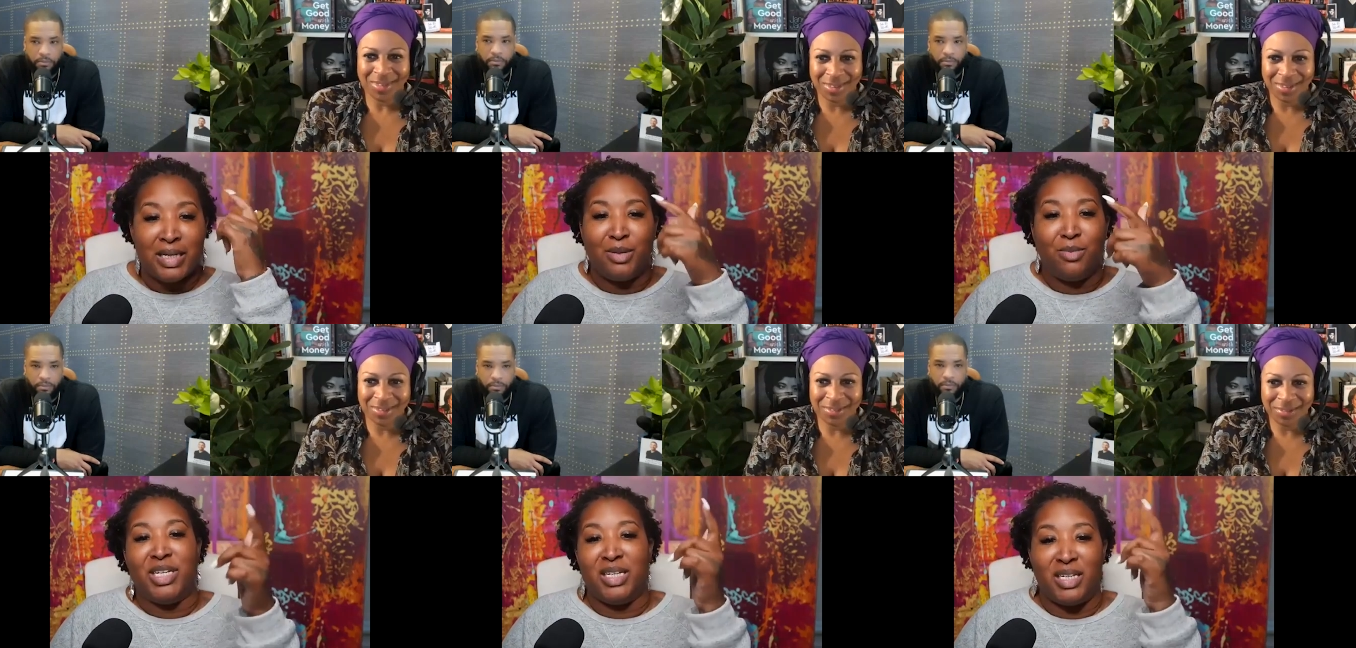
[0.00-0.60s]

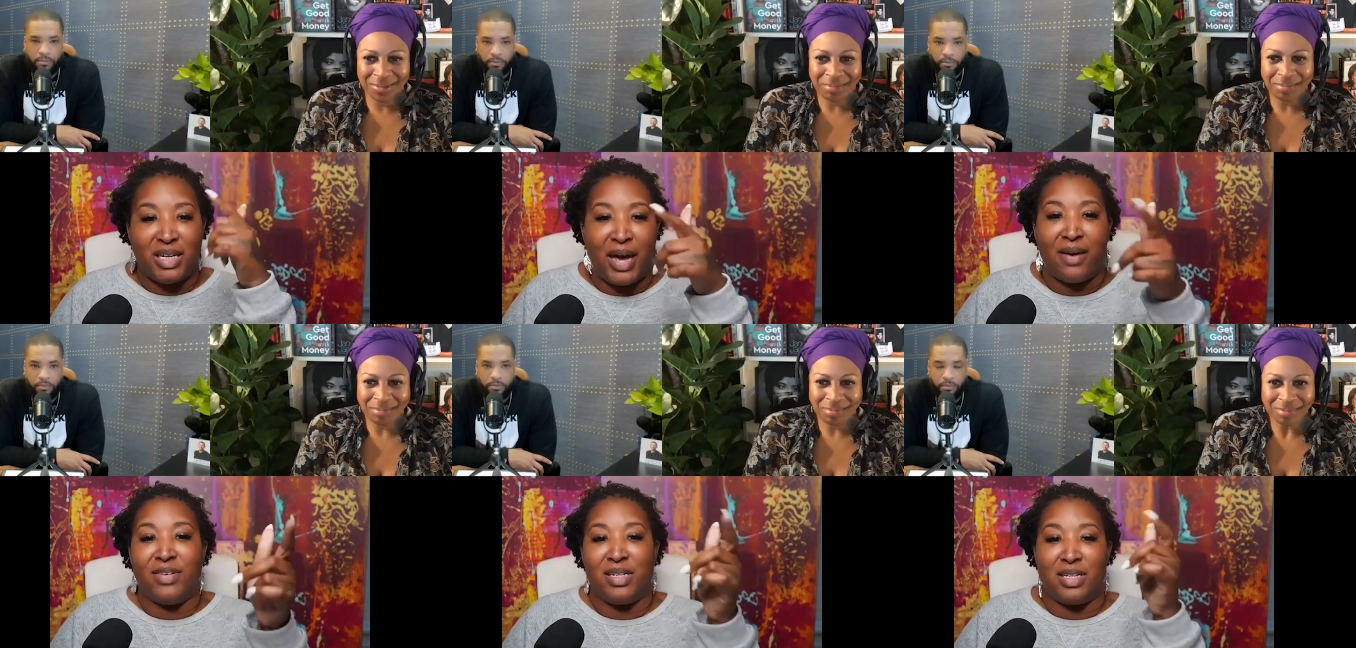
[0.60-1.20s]
Speaker 1: immediate
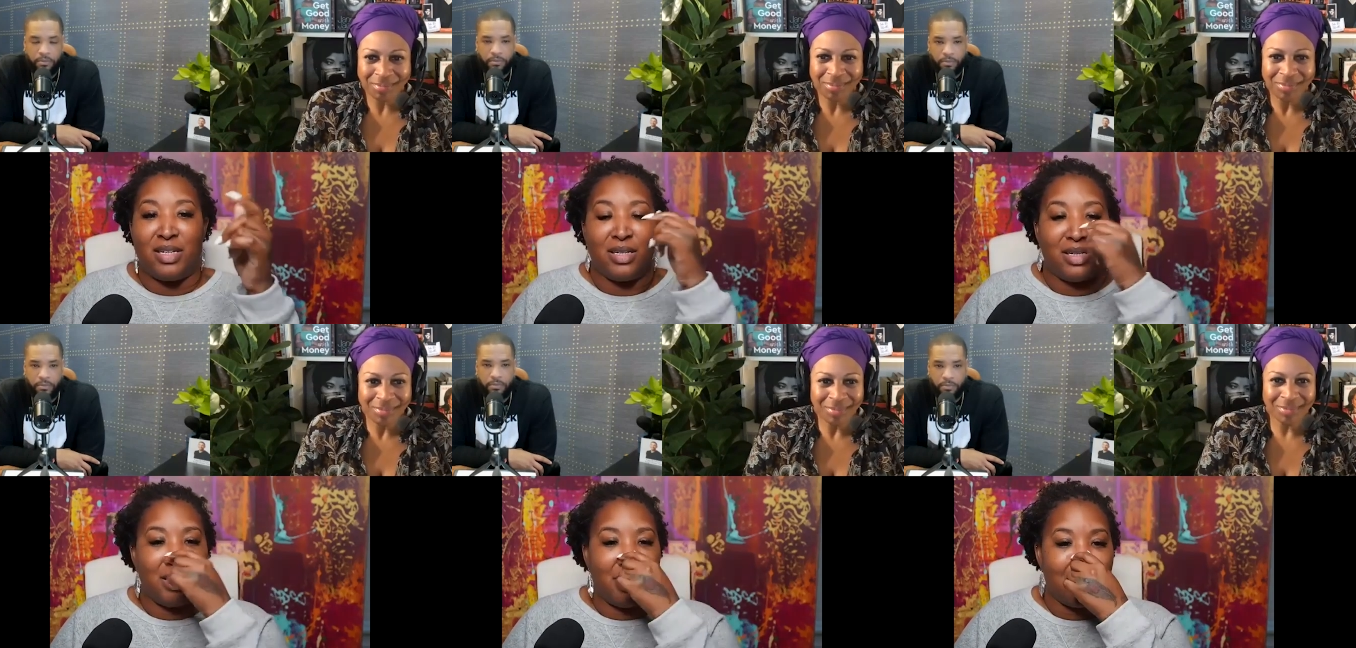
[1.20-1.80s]
having
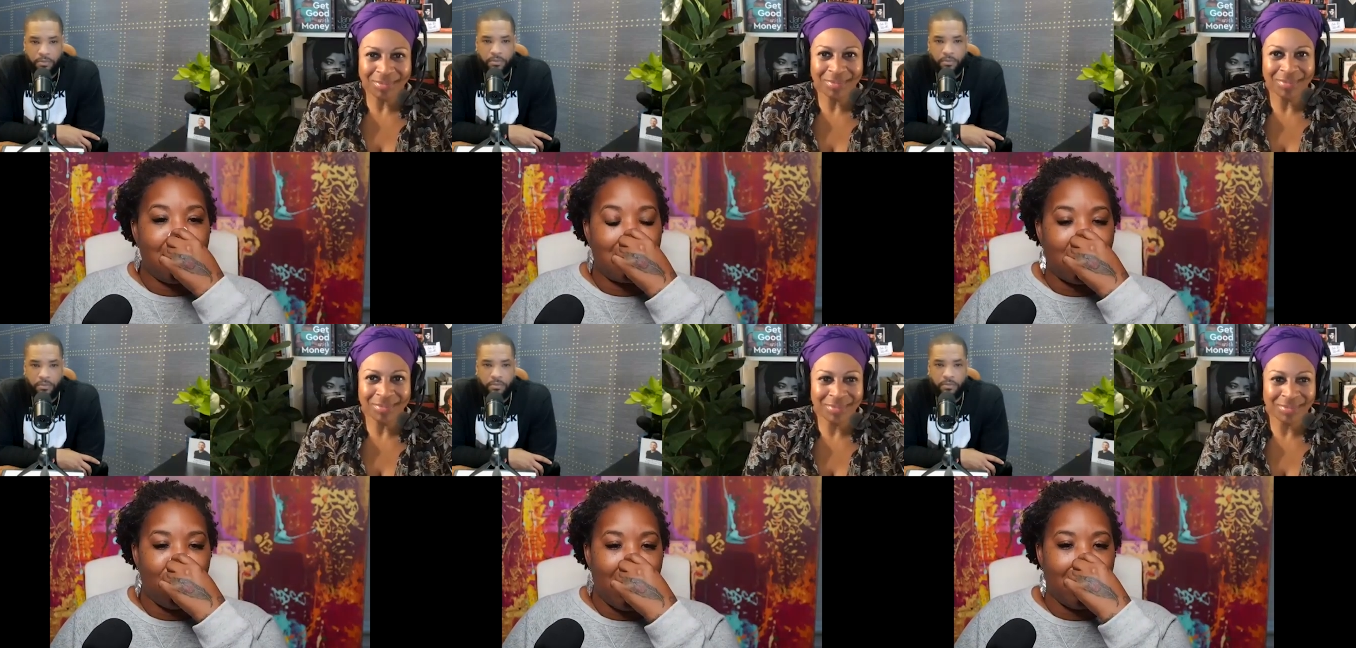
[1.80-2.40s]
to get it to
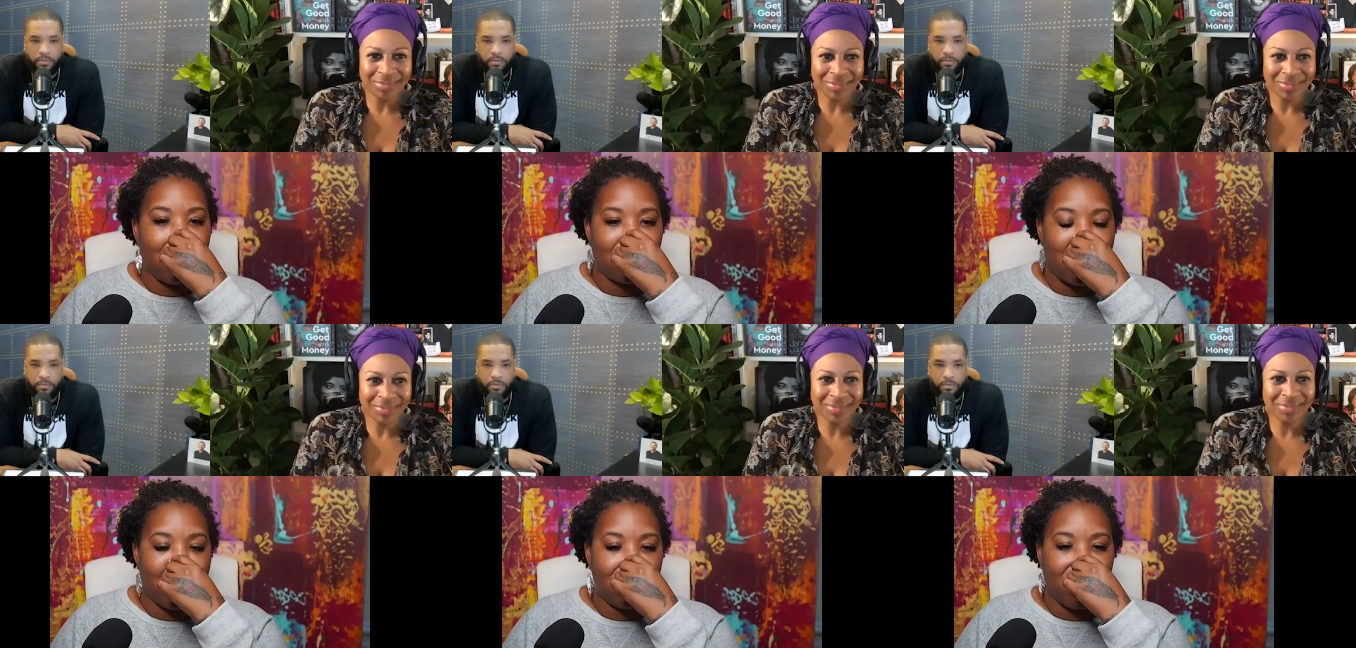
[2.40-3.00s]
somebody else kind of